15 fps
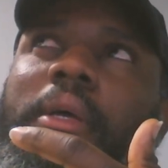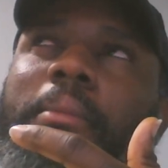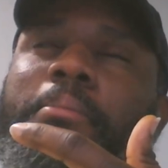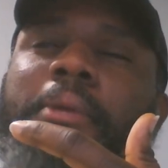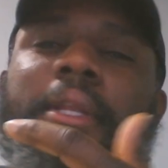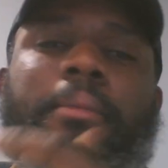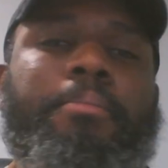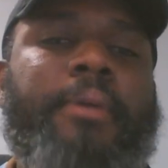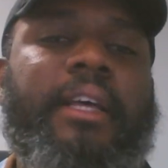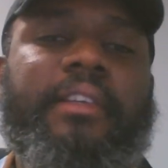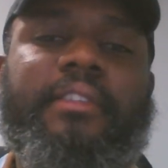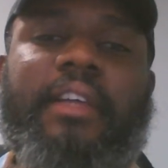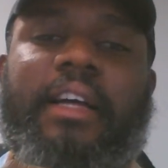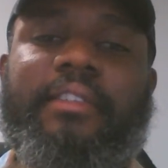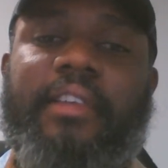be the
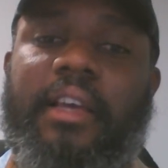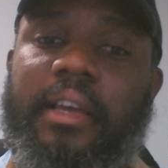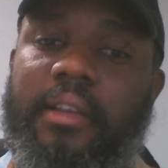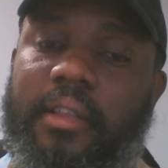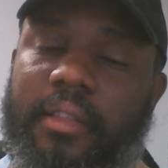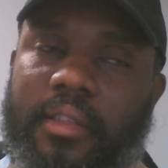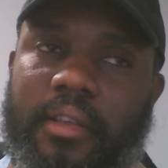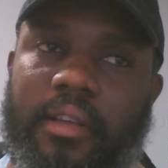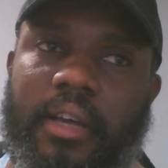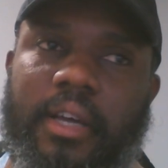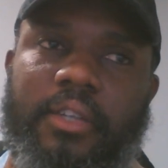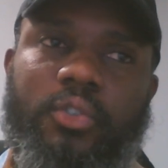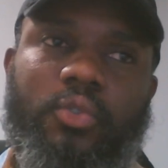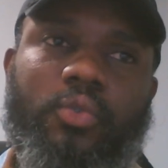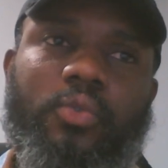best at anything I
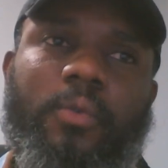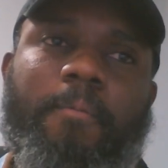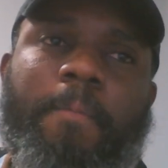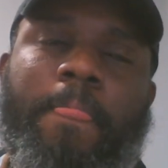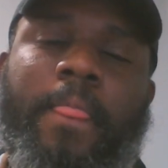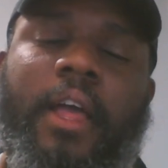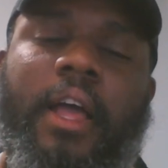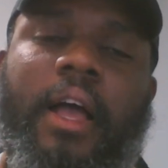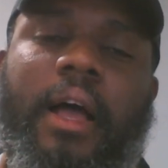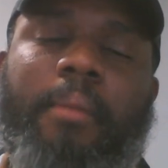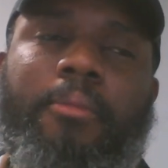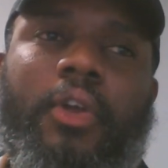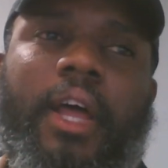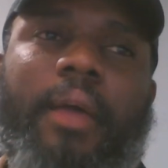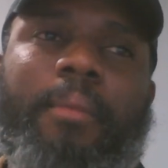do,
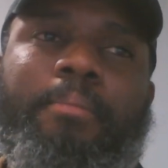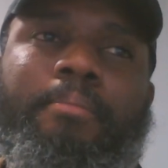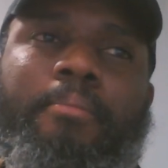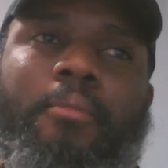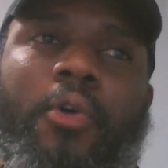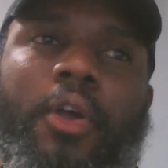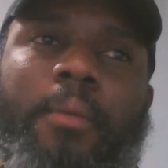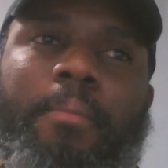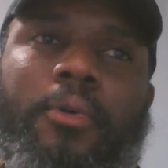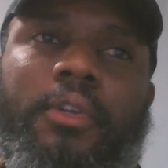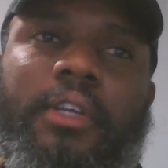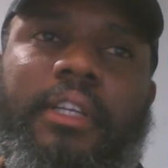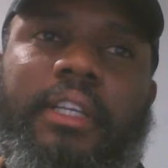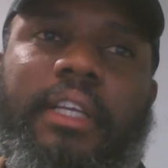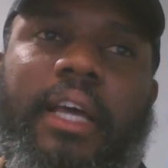but more
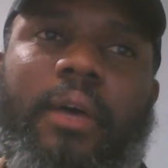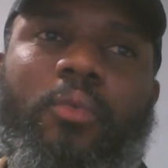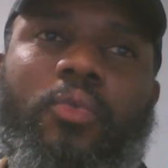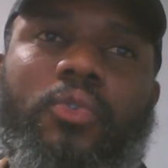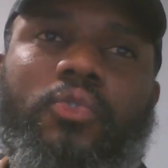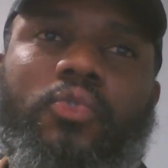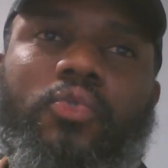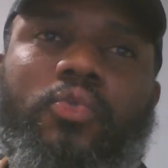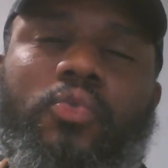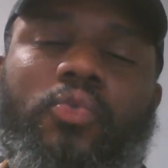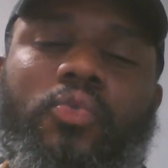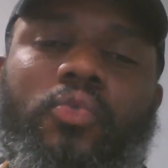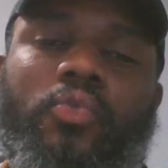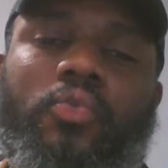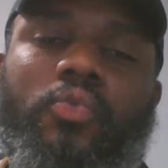importantly, I want to
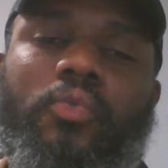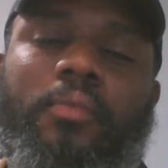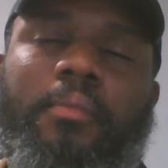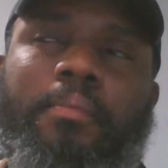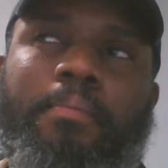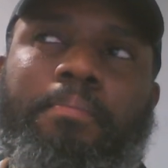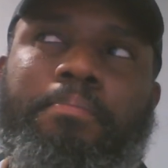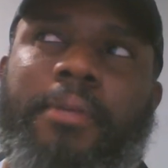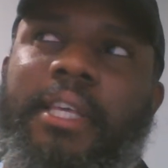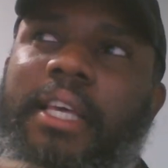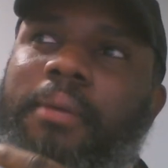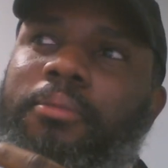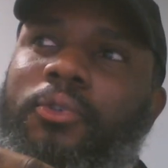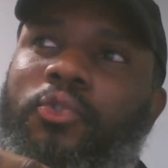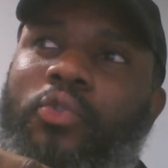be
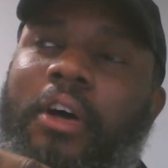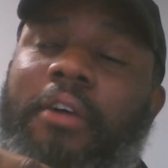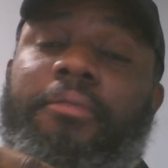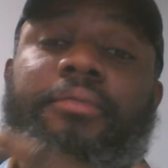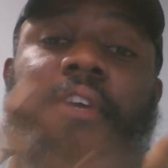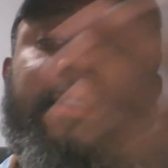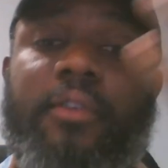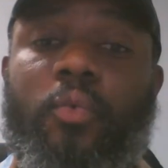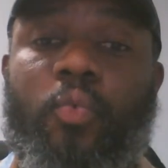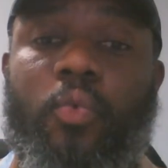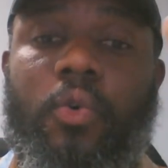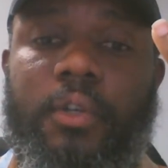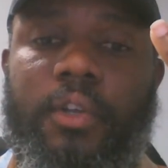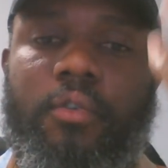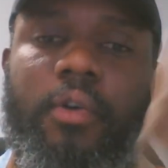able to affect the
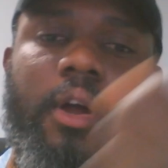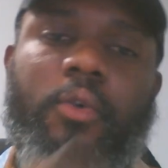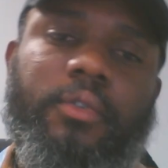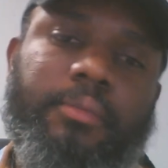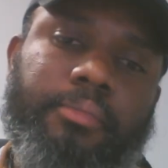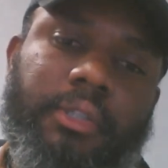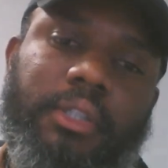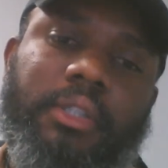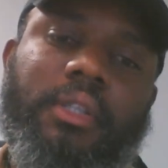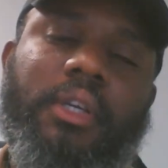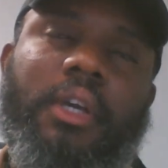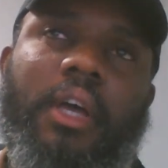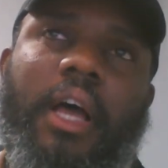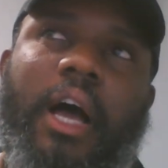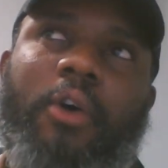world around me.
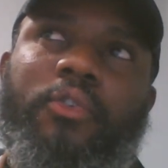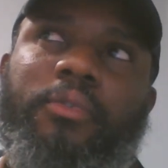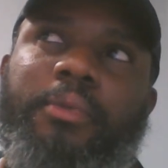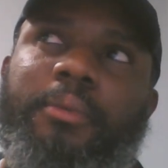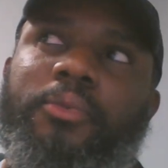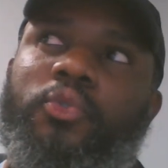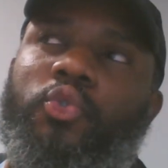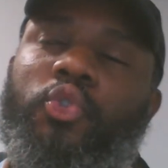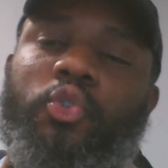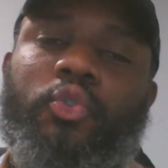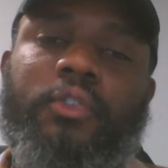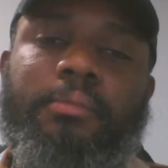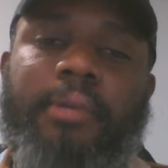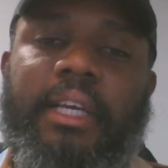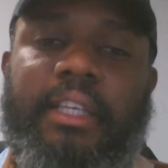I want to be able to
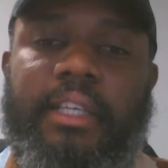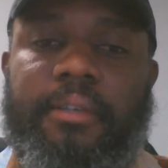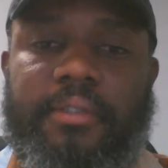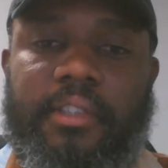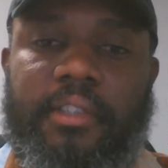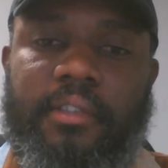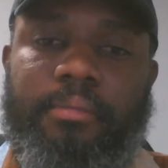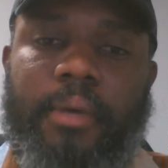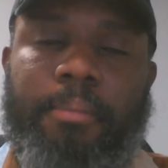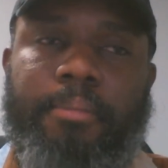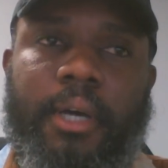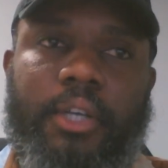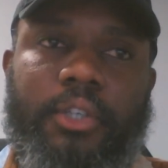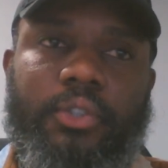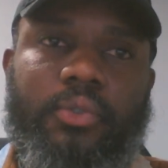use my giftings, my
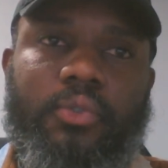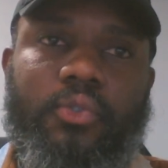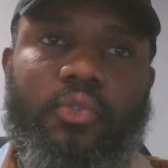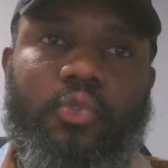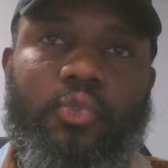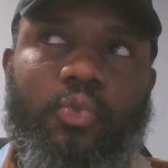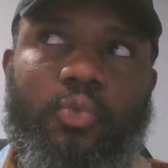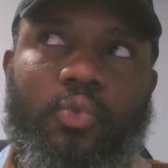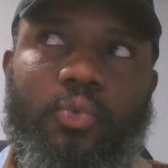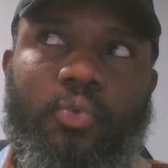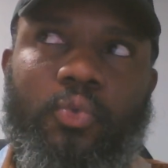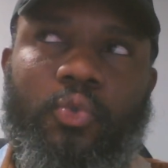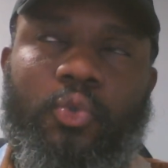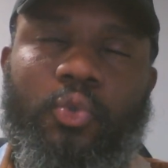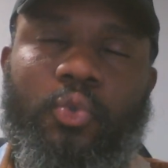passions
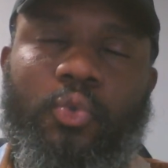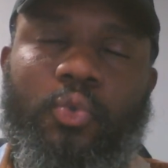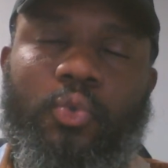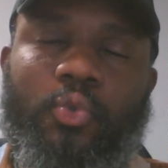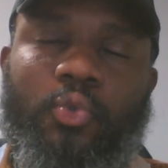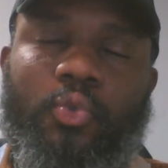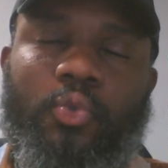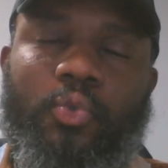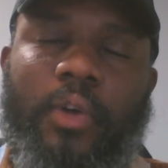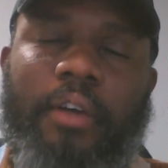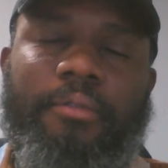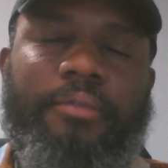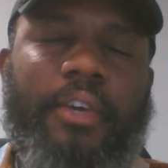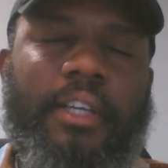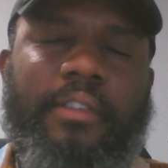to
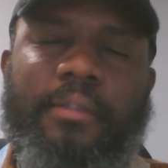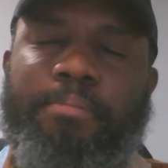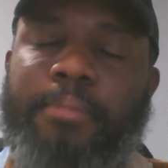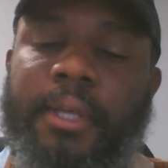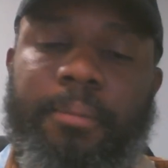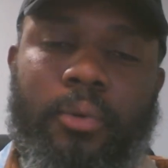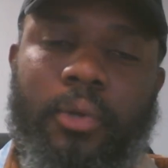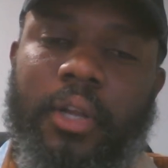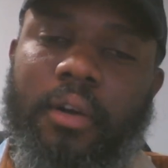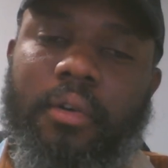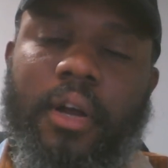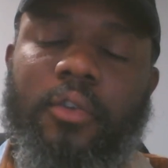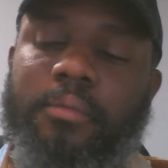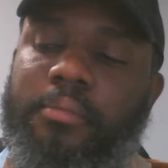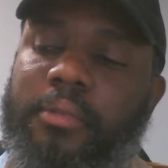affect people
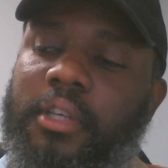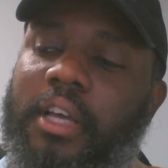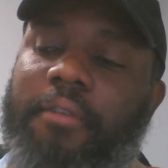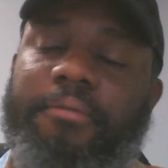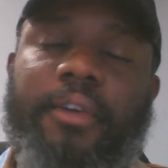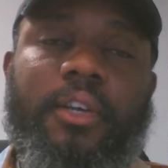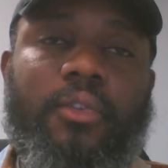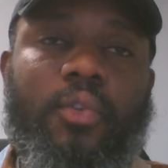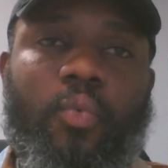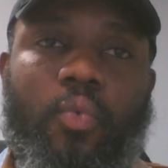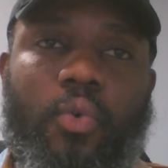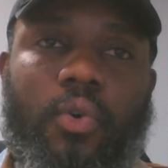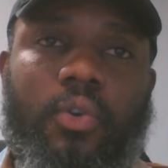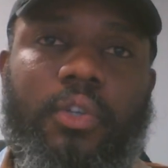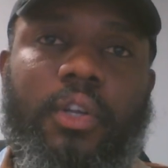around me, affect the
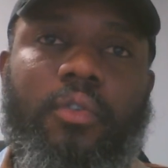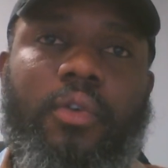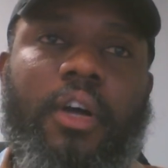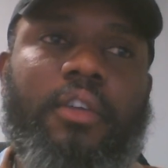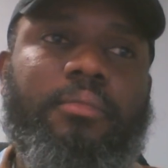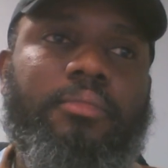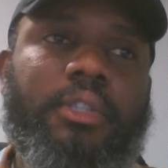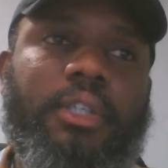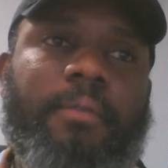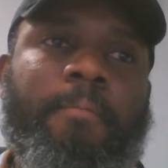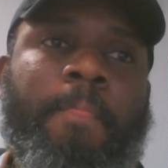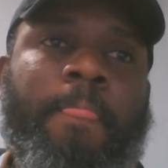world around me.